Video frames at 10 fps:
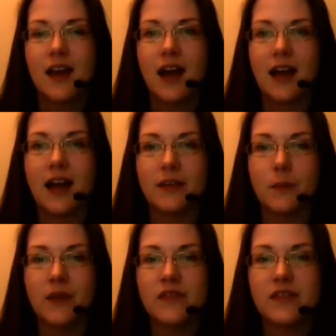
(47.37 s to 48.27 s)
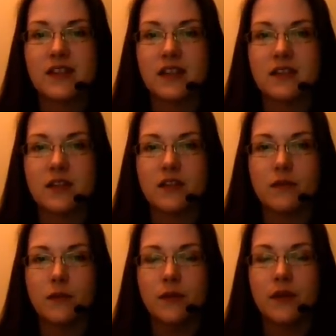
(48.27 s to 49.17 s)
and months and so
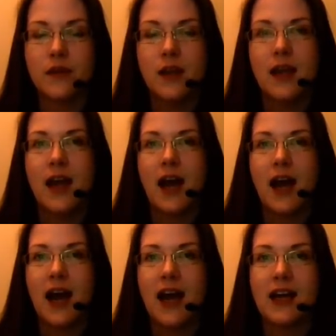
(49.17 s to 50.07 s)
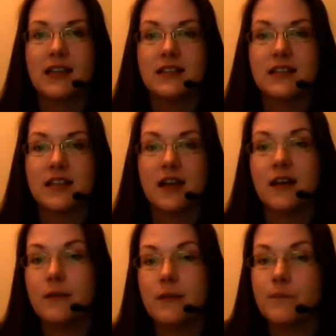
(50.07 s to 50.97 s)
forth. And
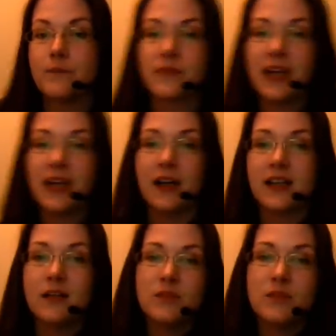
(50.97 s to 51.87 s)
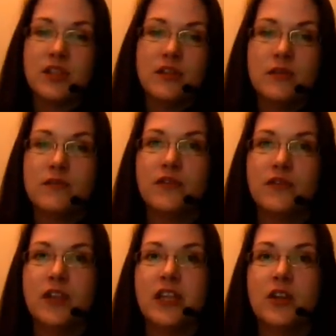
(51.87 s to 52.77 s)
I come to you
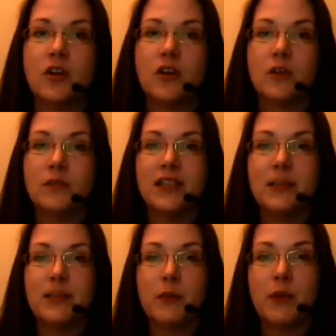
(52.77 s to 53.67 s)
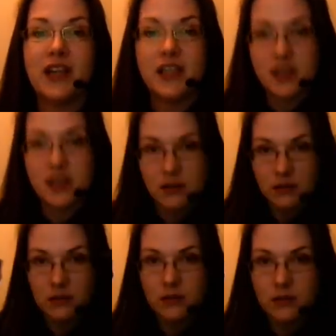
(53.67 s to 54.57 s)
fully not completely prepared
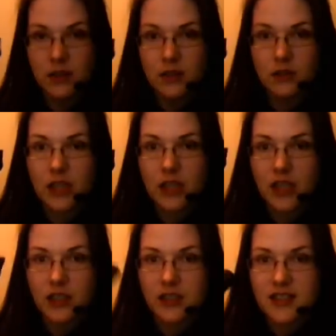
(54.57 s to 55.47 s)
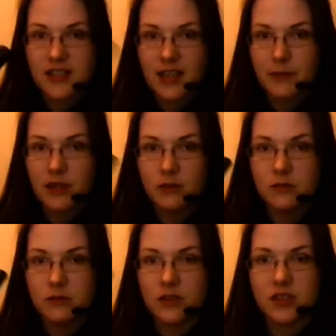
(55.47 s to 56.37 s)
in a scabby
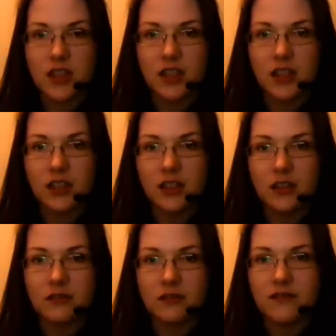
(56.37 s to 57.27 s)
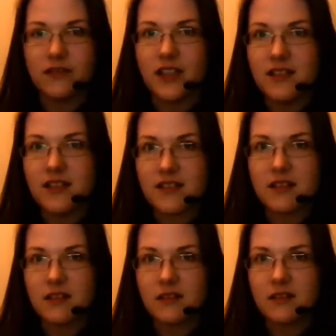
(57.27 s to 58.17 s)
old fleece.
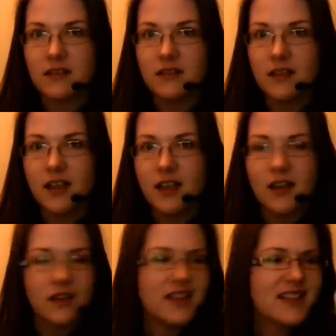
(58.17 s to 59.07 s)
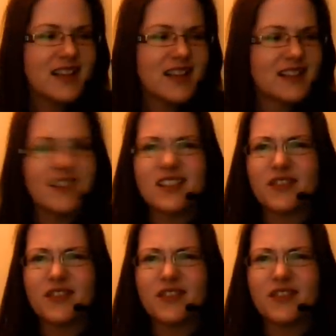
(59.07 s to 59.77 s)
These things last for